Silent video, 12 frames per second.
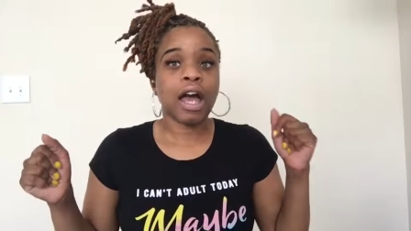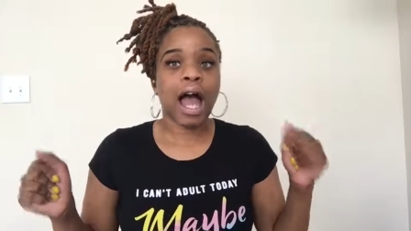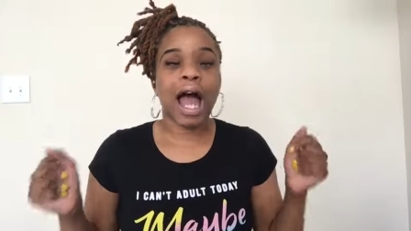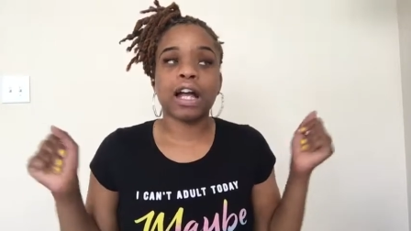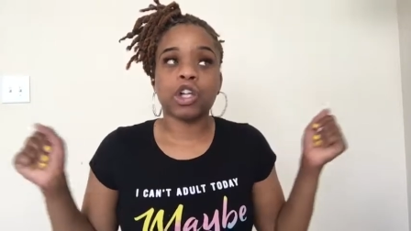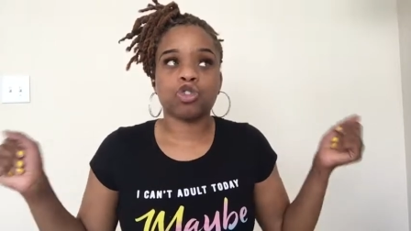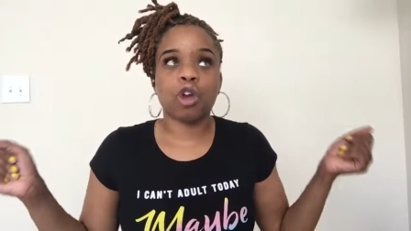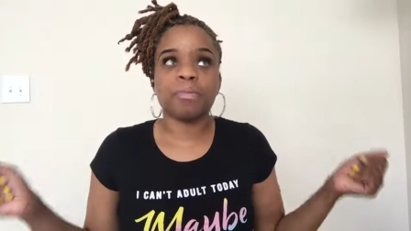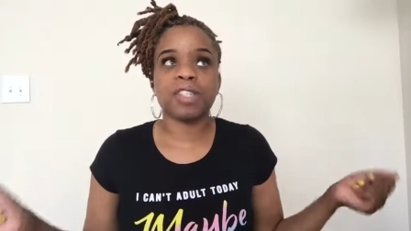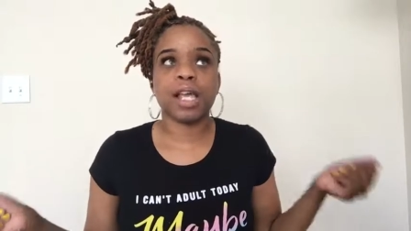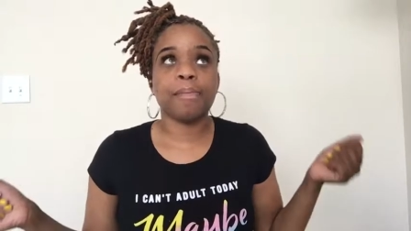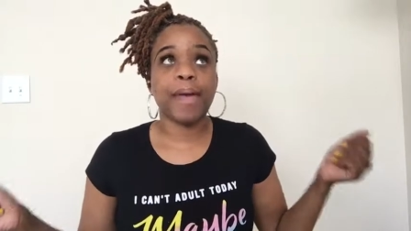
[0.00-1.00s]
I can drop
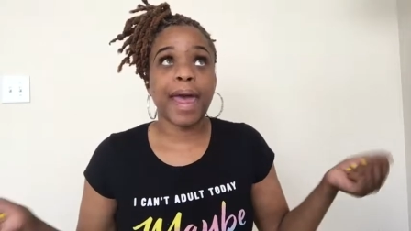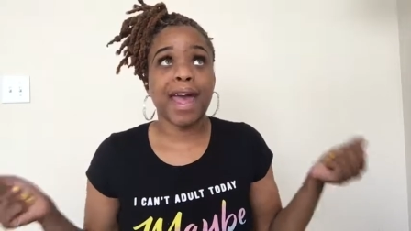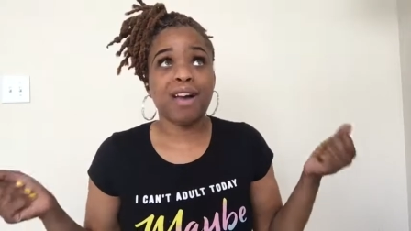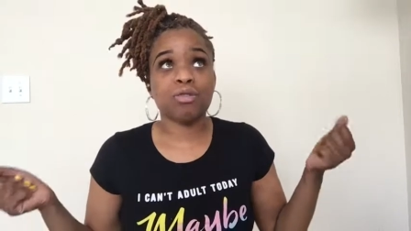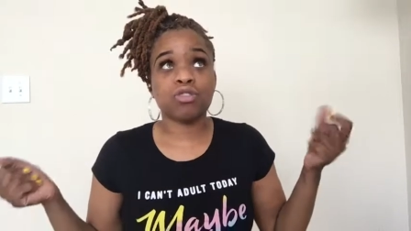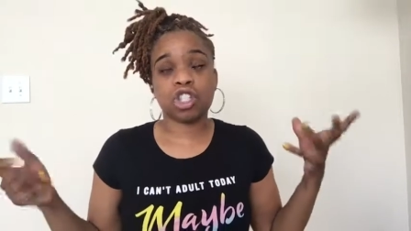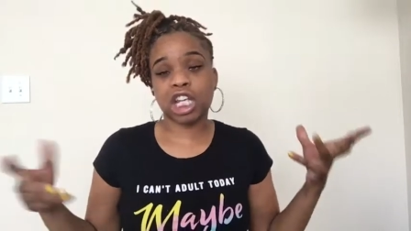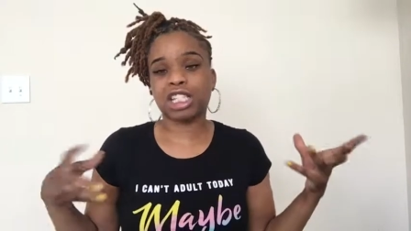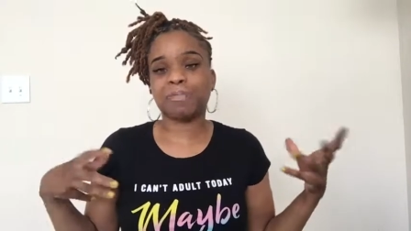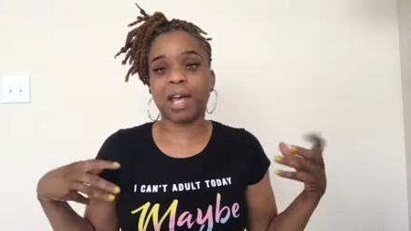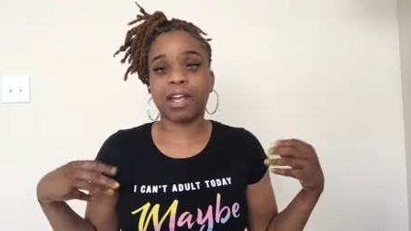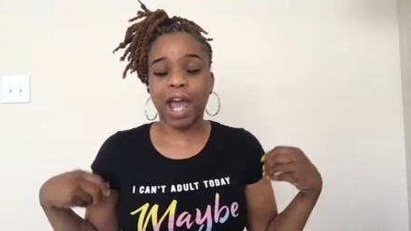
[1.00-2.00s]
10 pounds
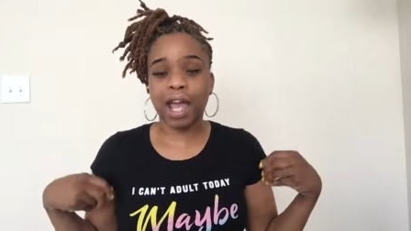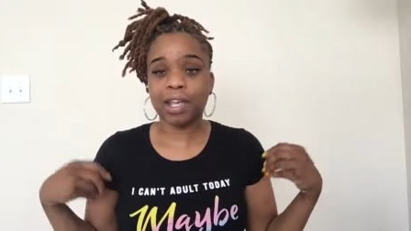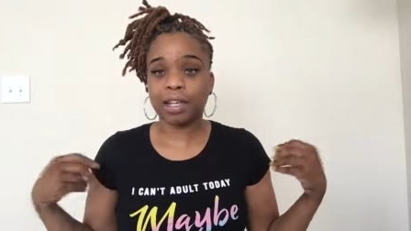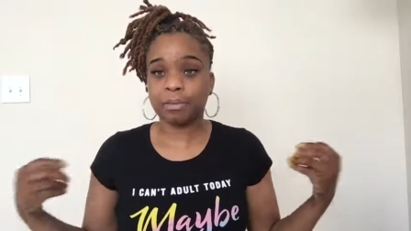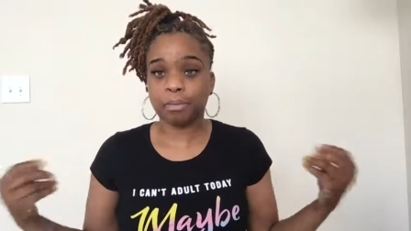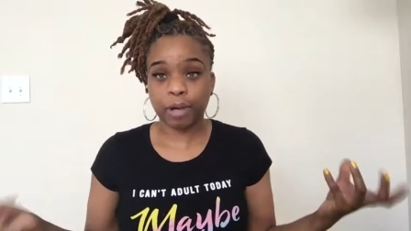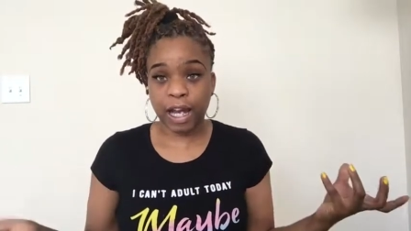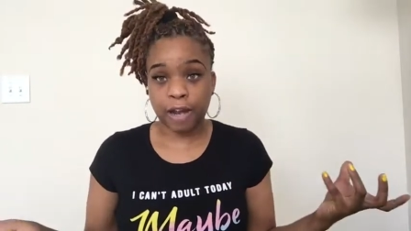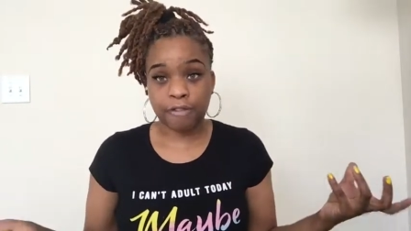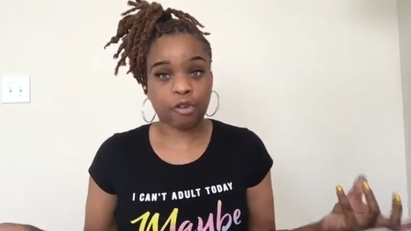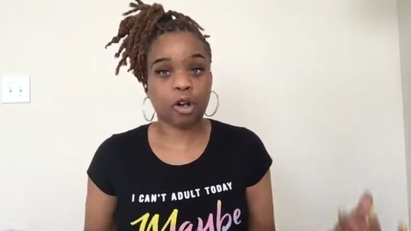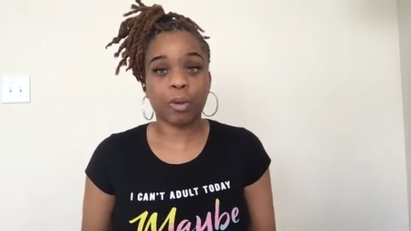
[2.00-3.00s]
just by not eating bread
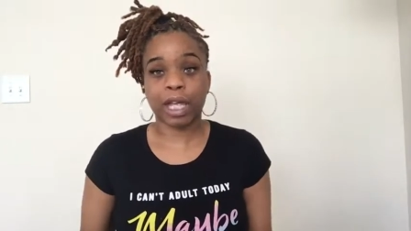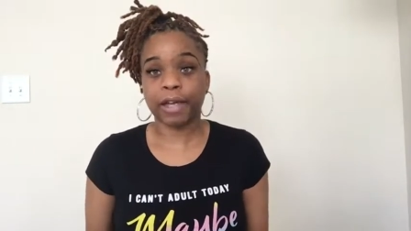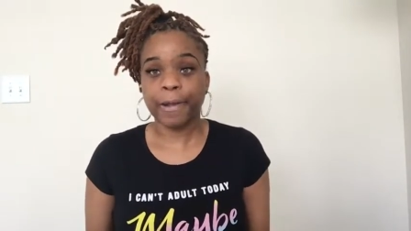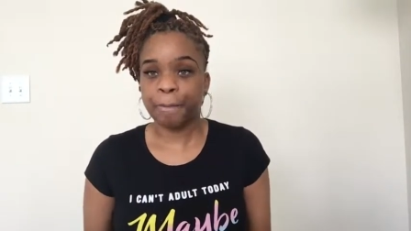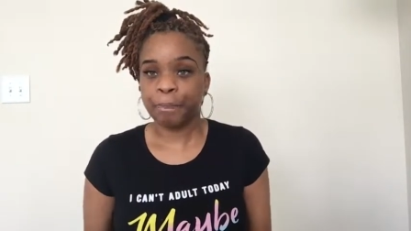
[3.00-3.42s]
for a week.